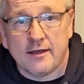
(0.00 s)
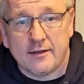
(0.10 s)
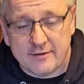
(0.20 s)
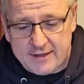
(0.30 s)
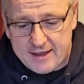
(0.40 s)

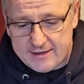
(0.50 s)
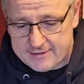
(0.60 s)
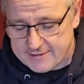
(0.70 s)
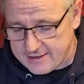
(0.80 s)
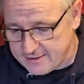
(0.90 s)
okay,
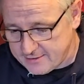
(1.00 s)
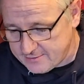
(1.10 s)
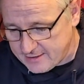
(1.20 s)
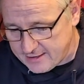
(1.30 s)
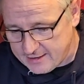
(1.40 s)

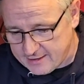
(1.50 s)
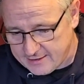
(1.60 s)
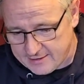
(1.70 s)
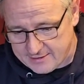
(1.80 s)
so